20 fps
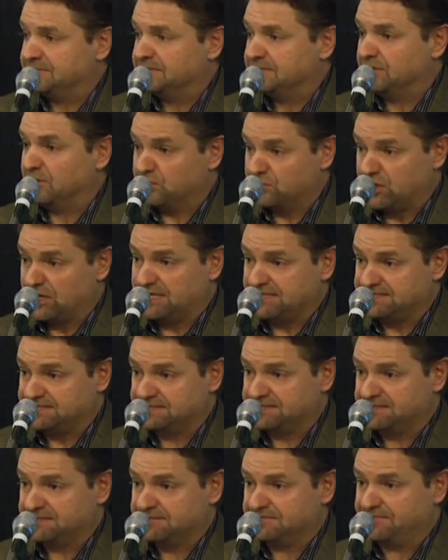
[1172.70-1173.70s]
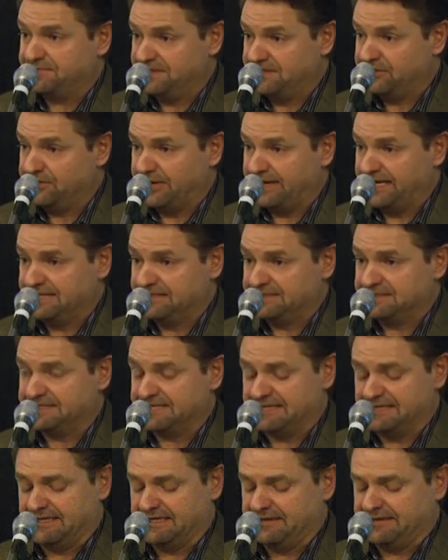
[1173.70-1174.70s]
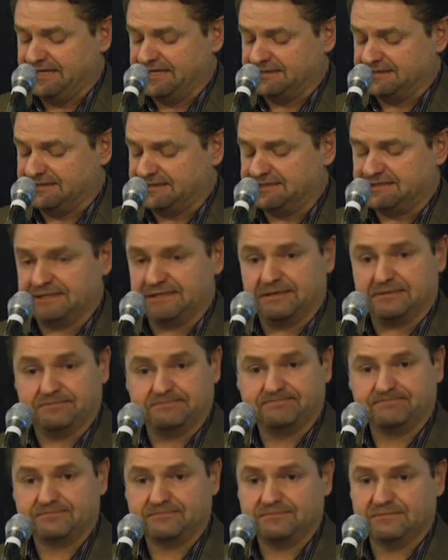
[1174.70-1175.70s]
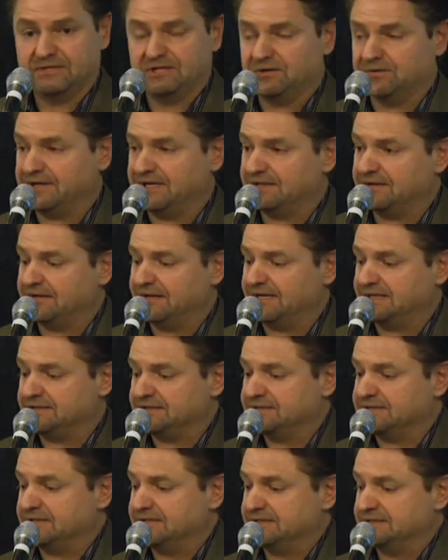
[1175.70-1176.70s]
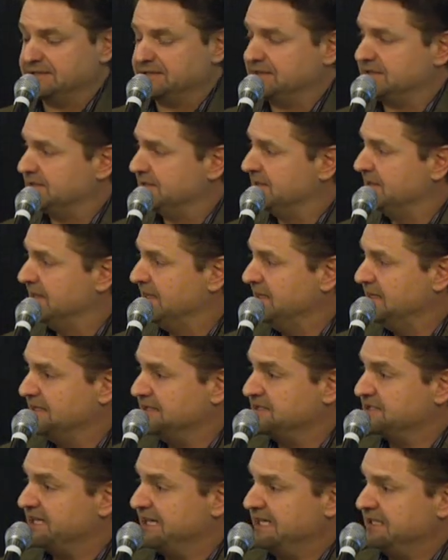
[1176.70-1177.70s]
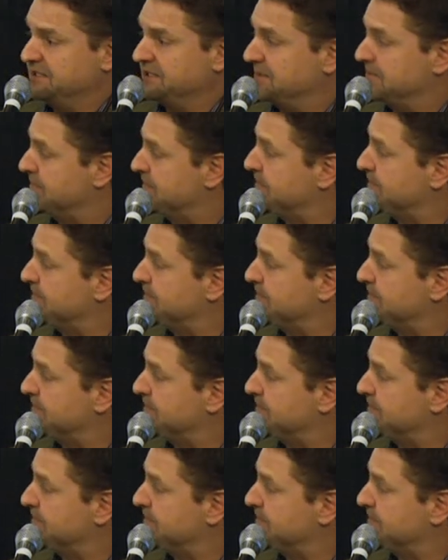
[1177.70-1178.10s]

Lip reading: low-cost feed grains, and that's that is changing.